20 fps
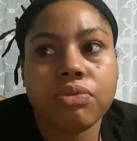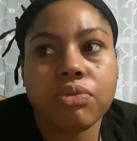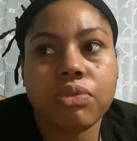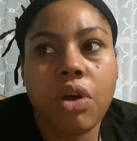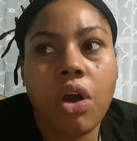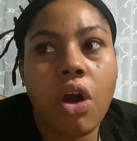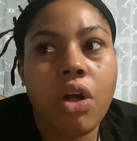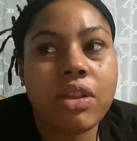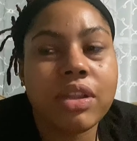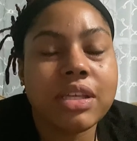
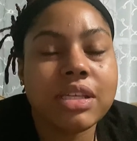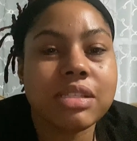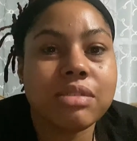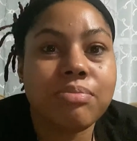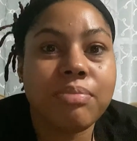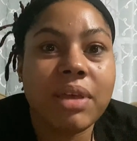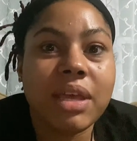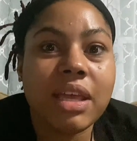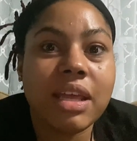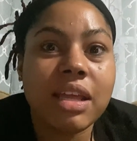all these
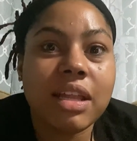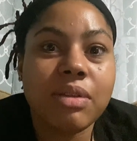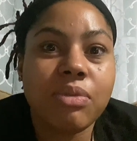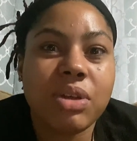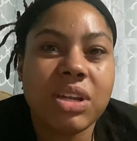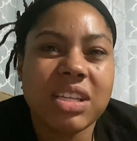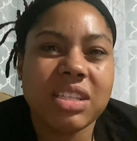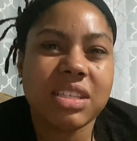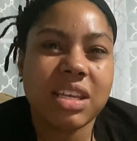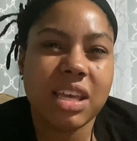men
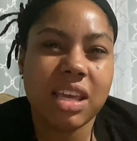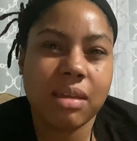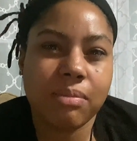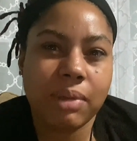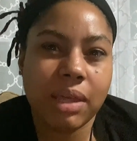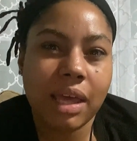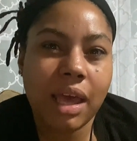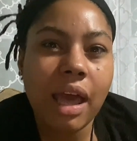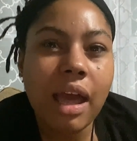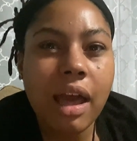want to take
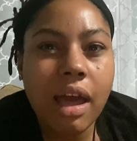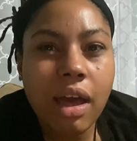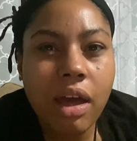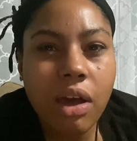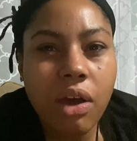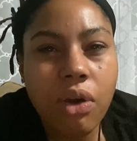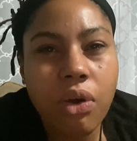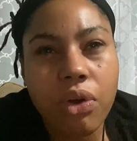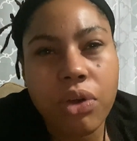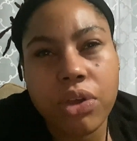me
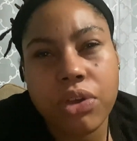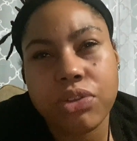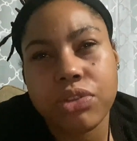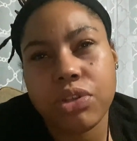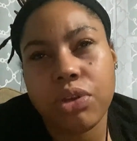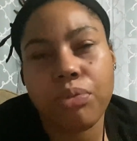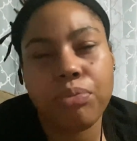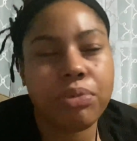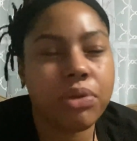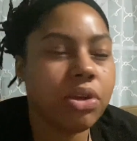out. Oh, you're
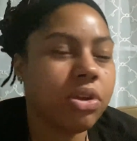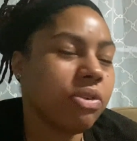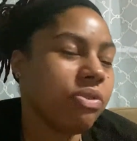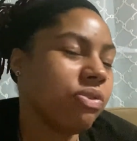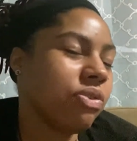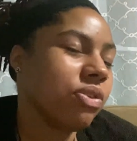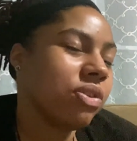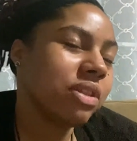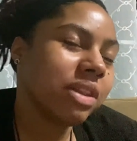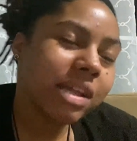so
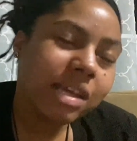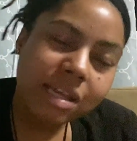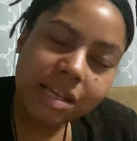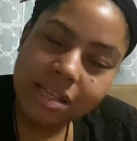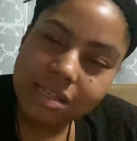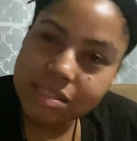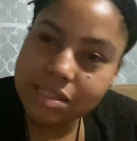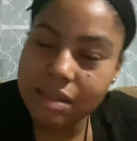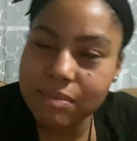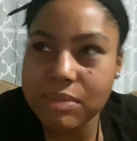beautiful,
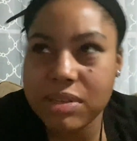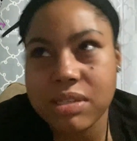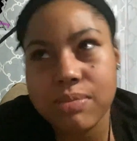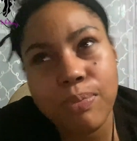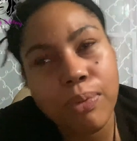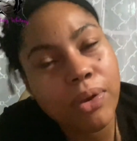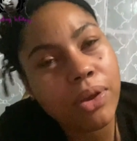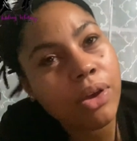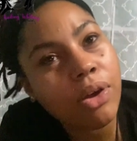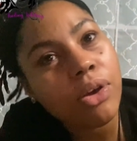this, let me
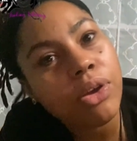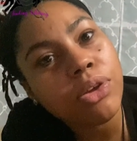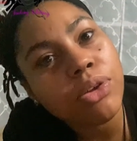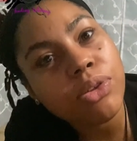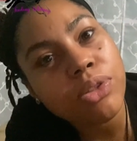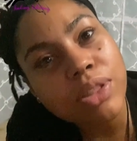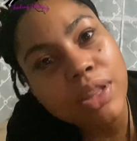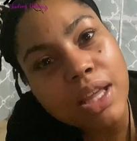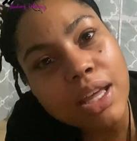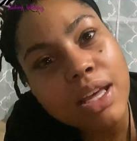spoil you,
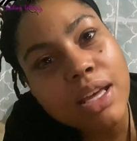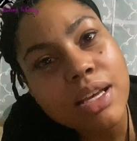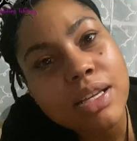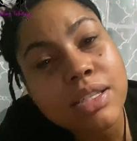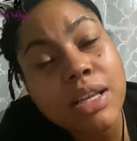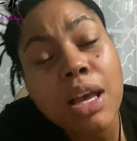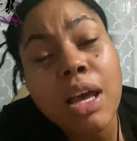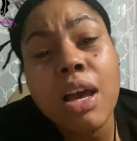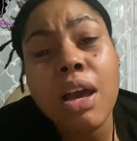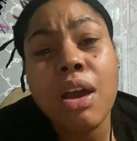this.
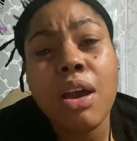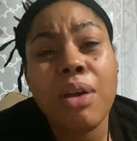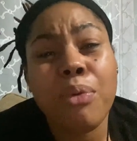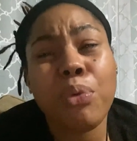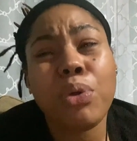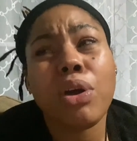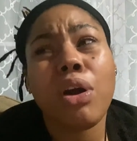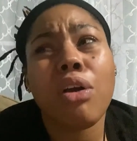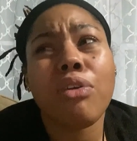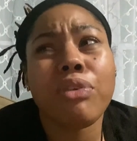
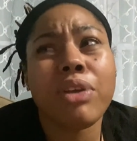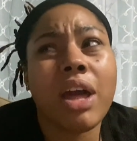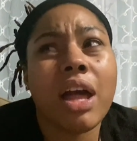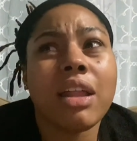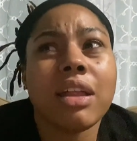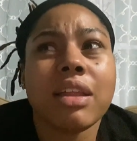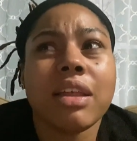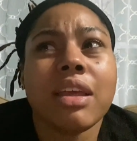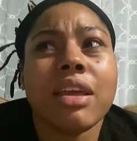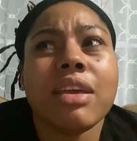When in
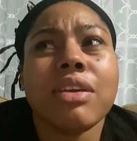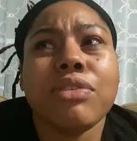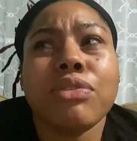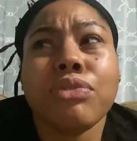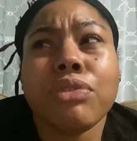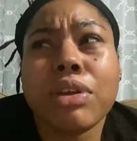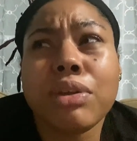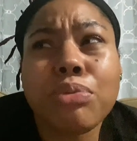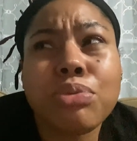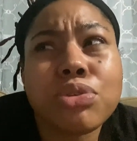reality,
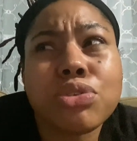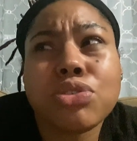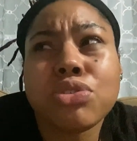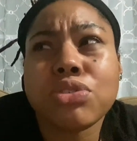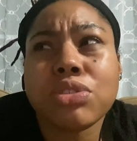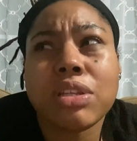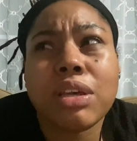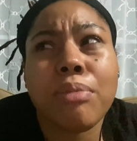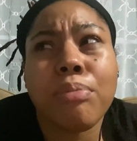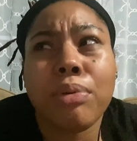it was
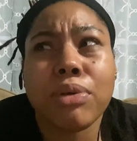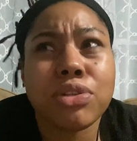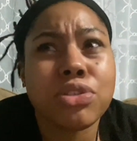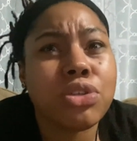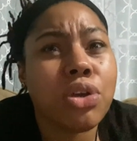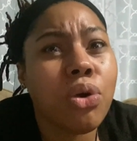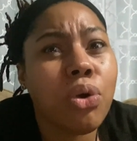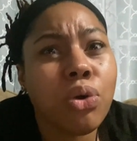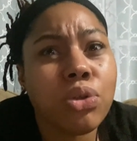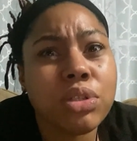usually a bunch
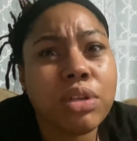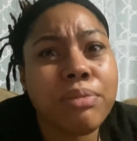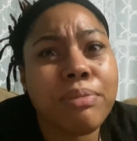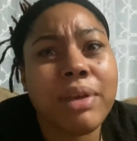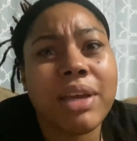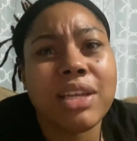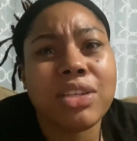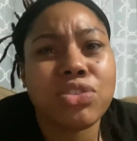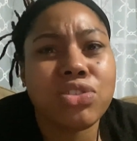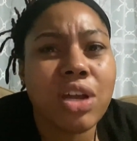of older
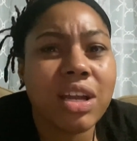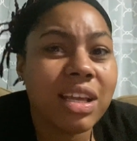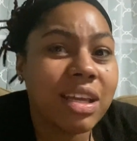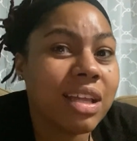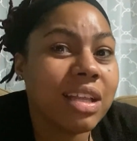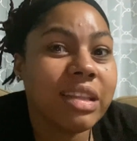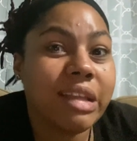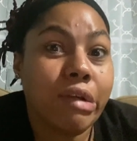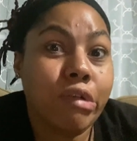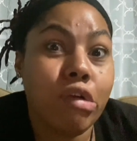men trying to
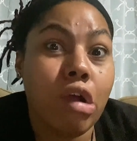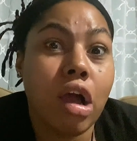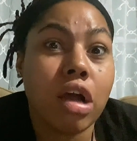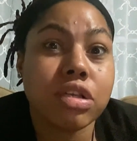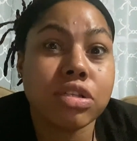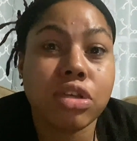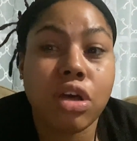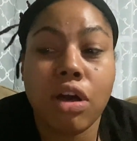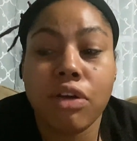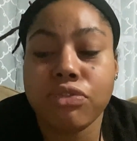get their
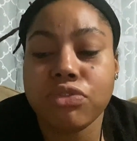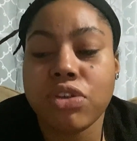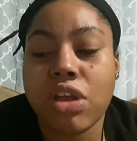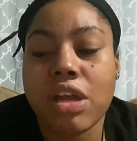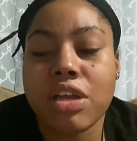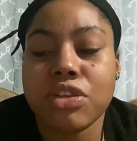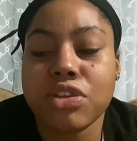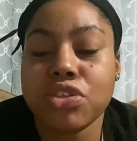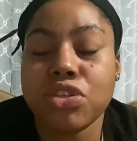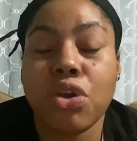rocks off,
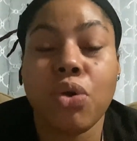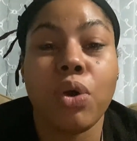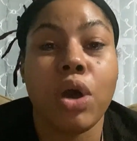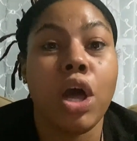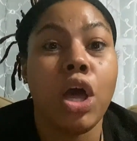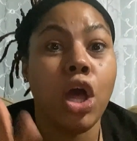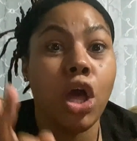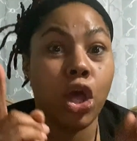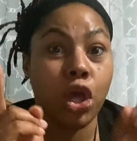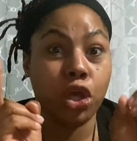trying to show a
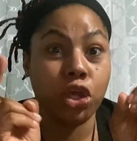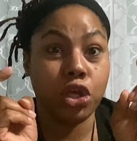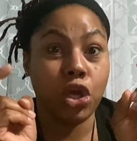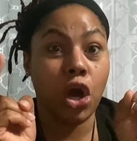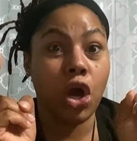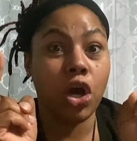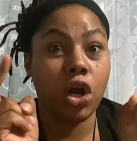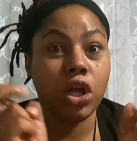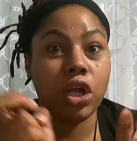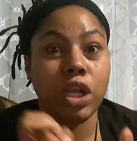
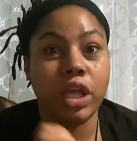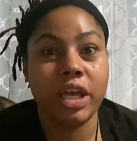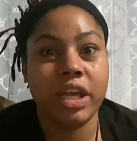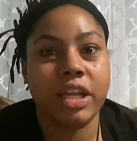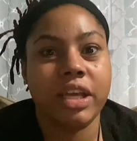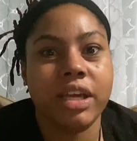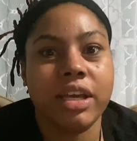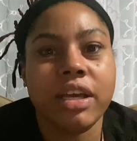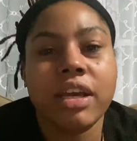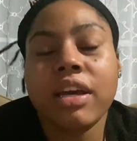young
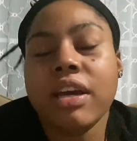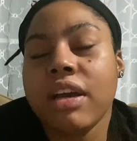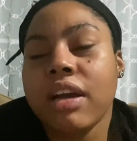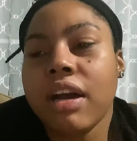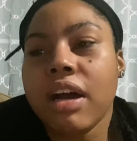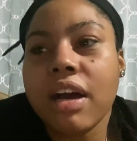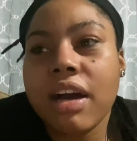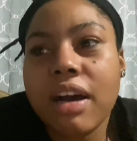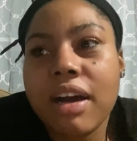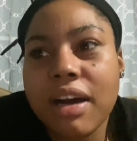lady
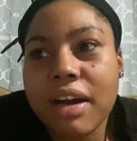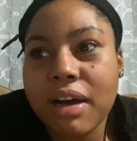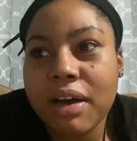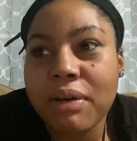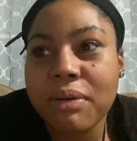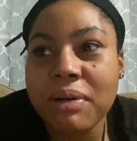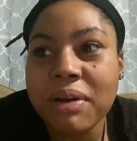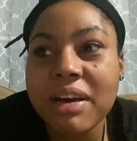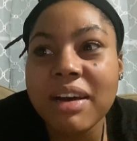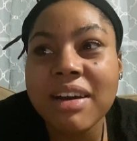
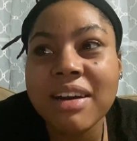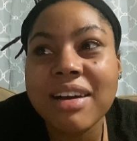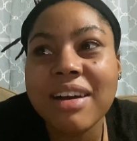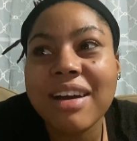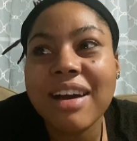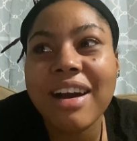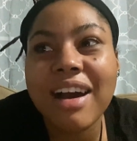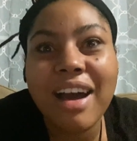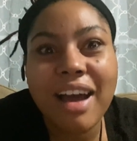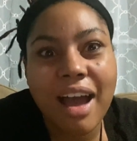
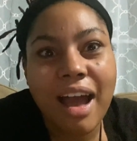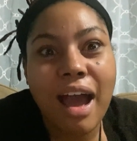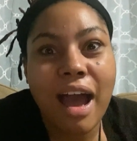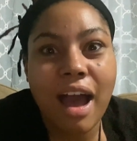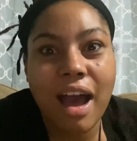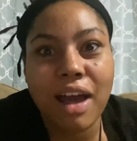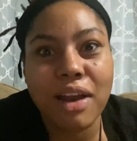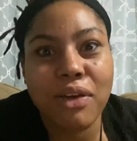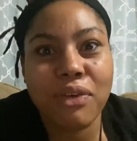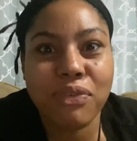
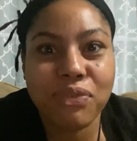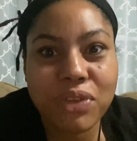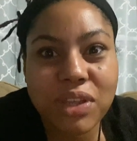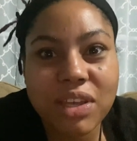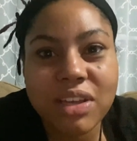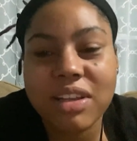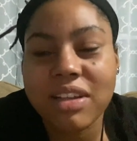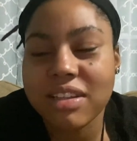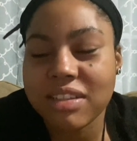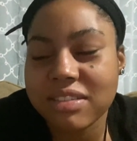how to
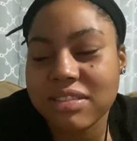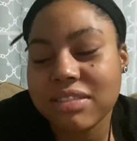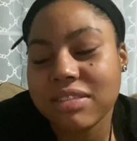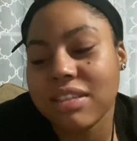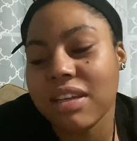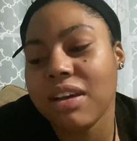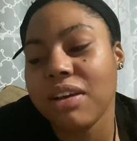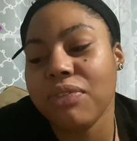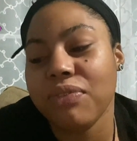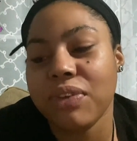feel and
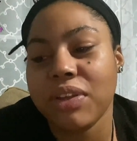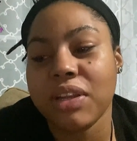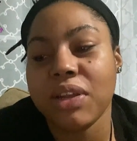stuff,